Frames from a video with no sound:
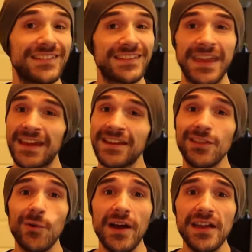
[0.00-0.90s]
can't get in
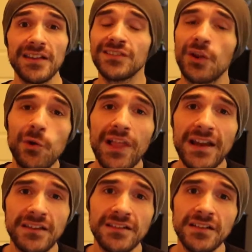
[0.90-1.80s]
the way, so don't
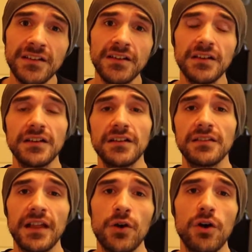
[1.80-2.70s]
let it.
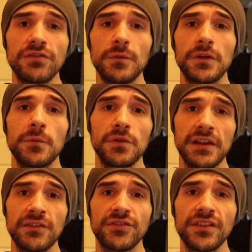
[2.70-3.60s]
Let go of limiting
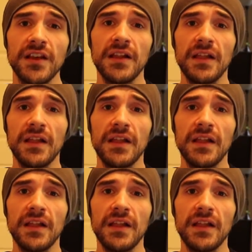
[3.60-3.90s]
beliefs,